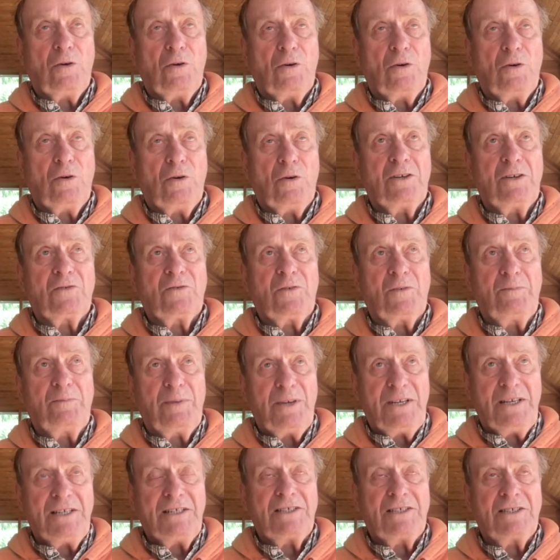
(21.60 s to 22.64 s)
Veterans for
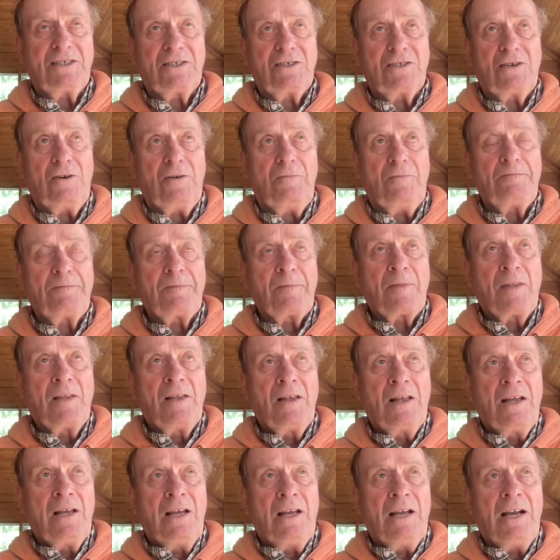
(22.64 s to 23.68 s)
Peace. So
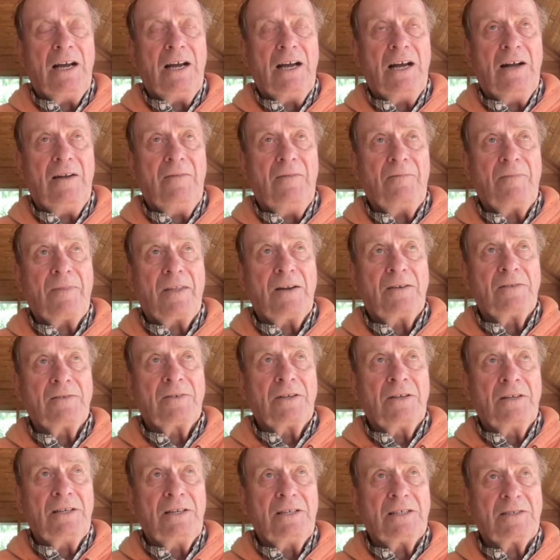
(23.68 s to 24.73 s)

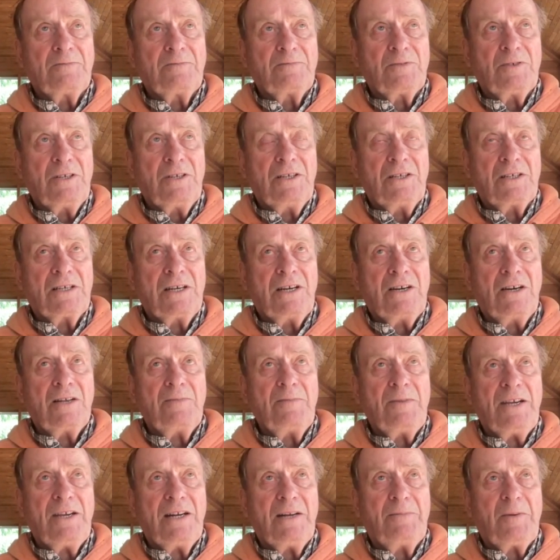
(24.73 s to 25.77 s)
it's entirely
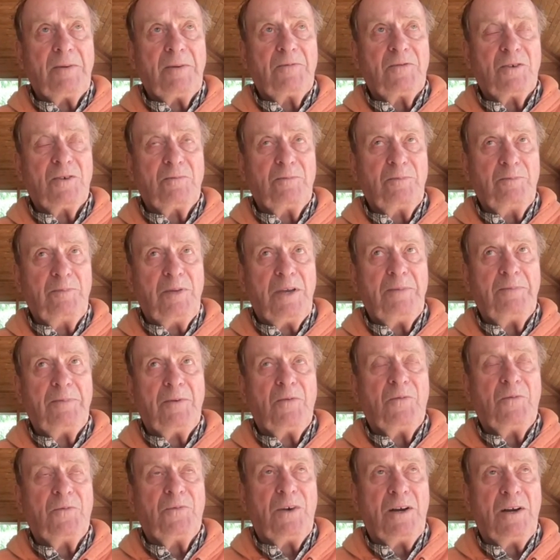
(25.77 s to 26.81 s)
made up of
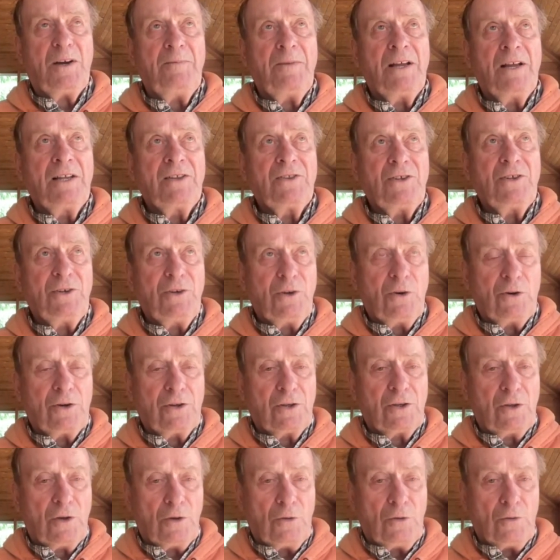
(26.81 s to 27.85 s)
people from the
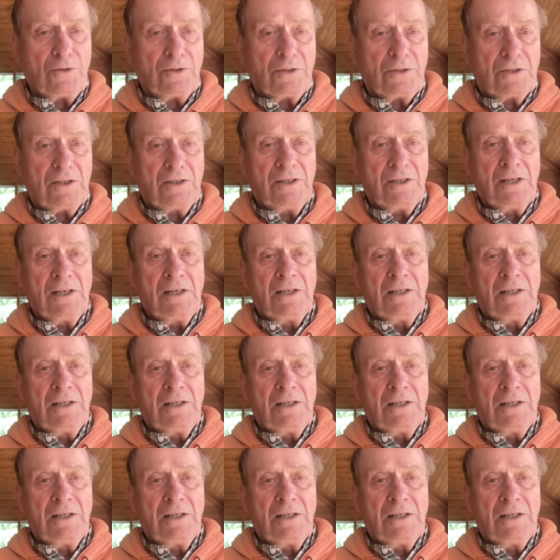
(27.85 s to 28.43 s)
North Coast.